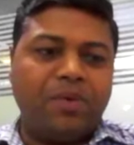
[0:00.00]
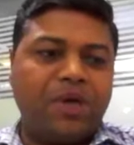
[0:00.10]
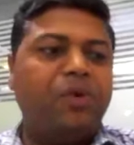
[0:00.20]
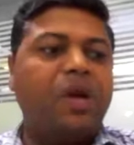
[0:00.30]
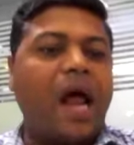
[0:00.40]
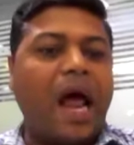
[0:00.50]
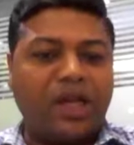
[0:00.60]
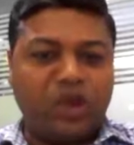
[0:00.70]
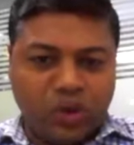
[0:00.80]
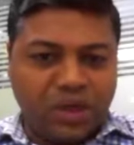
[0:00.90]
But if you
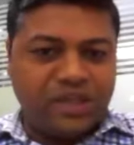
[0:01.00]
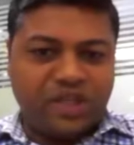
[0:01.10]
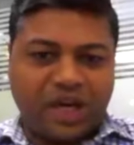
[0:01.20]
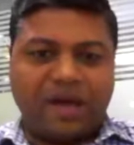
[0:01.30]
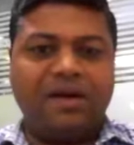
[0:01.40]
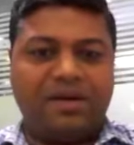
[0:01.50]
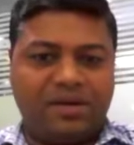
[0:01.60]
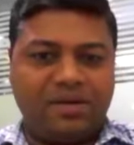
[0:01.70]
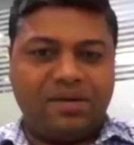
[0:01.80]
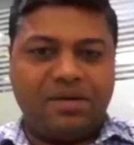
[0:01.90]
actually check,
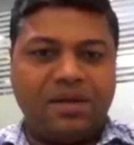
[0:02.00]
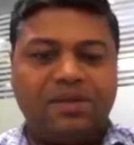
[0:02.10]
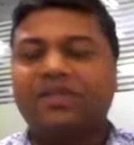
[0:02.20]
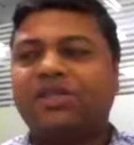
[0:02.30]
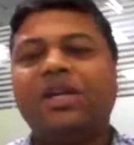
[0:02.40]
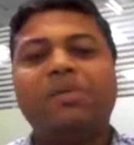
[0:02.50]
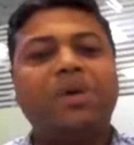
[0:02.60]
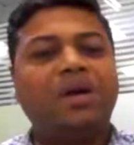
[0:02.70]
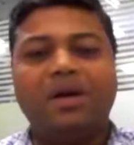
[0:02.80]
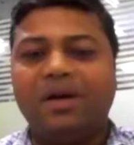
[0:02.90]
the
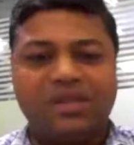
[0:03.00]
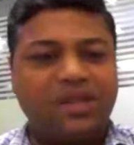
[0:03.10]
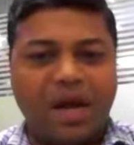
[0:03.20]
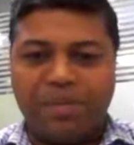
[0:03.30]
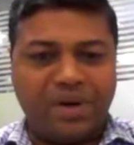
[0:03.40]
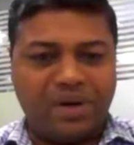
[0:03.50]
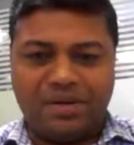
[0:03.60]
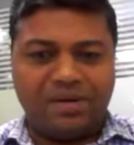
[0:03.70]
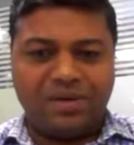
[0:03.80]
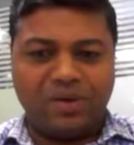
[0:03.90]
sustainability doesn't happen.
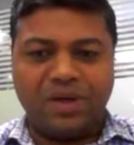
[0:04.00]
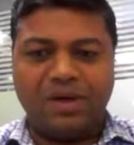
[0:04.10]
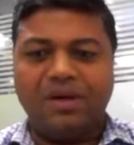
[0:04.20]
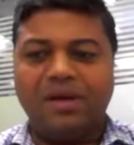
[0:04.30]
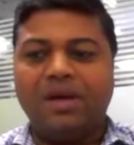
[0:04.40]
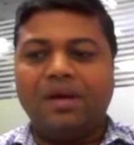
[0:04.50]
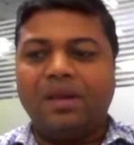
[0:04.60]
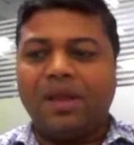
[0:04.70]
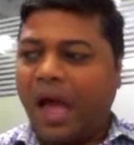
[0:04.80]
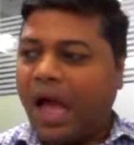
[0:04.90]
Okay,
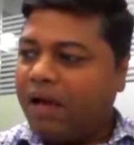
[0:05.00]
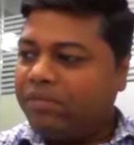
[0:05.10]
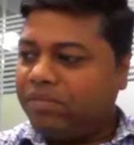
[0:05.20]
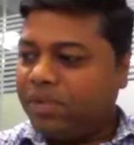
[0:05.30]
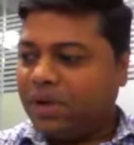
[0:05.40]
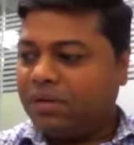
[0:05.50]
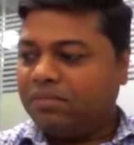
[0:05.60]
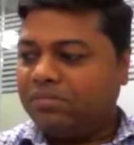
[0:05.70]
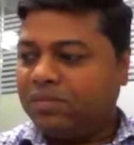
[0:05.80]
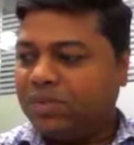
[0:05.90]
they have
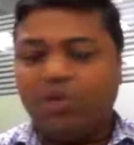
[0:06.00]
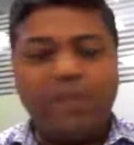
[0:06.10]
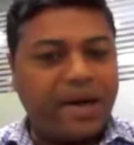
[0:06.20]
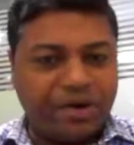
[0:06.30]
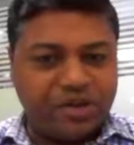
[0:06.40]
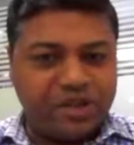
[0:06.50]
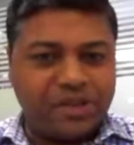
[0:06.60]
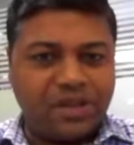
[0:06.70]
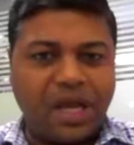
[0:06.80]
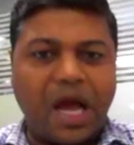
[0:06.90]

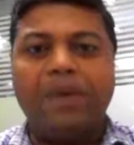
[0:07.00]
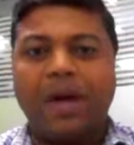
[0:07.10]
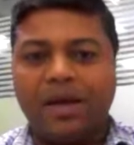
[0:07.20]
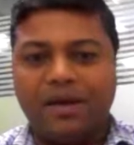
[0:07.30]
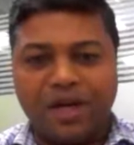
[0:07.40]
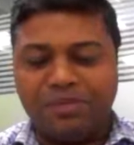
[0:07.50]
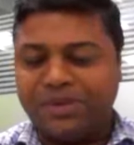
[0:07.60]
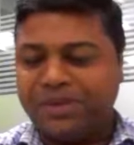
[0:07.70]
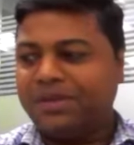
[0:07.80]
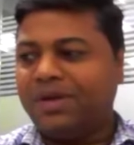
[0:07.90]
matrices, they have
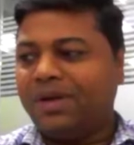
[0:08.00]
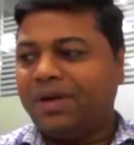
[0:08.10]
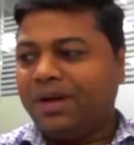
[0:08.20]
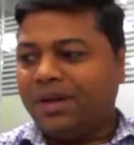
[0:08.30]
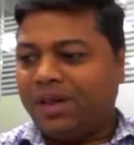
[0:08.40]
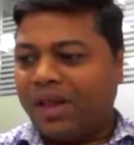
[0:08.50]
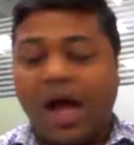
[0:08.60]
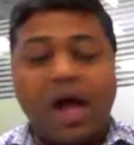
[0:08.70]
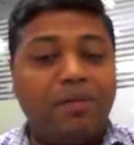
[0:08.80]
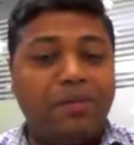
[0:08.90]
diagrams, they
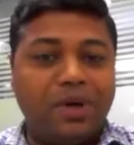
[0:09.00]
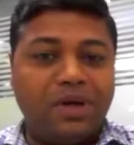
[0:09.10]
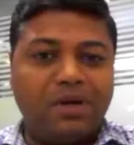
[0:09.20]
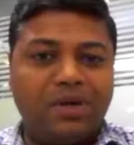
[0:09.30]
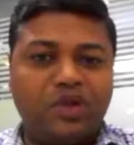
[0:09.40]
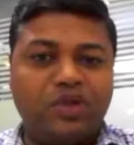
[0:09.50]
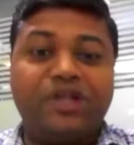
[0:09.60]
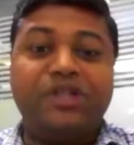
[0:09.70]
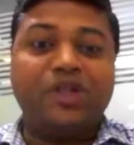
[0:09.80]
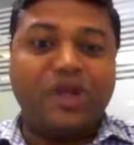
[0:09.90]
have
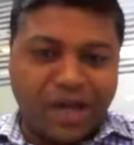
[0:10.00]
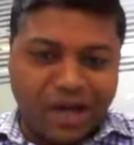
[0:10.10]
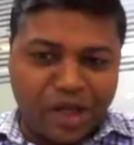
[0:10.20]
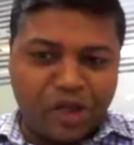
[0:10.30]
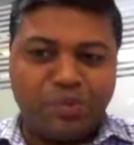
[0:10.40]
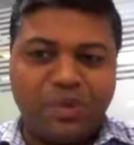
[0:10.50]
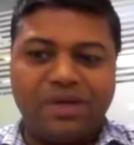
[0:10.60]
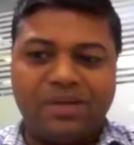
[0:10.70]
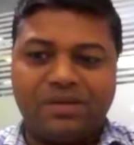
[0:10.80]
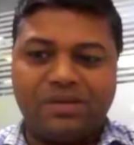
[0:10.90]
strategic
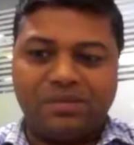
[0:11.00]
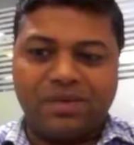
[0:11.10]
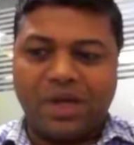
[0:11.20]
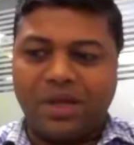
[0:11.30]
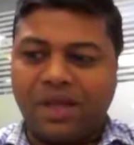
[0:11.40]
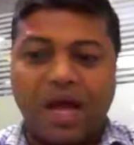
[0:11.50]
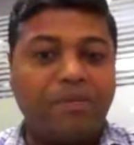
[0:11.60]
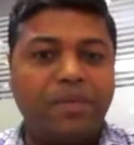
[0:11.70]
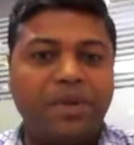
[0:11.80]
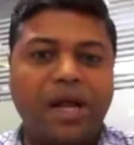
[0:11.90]
engagements, they
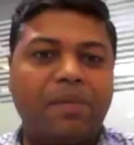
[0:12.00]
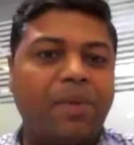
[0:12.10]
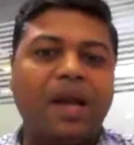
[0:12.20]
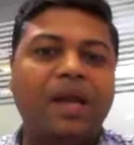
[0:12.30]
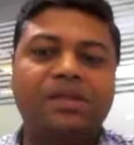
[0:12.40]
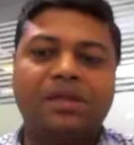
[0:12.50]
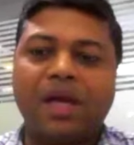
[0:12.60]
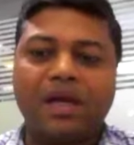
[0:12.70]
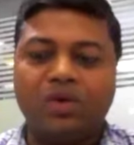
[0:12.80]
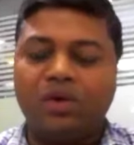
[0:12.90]
have their plannings
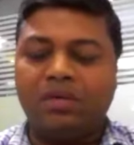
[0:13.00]
like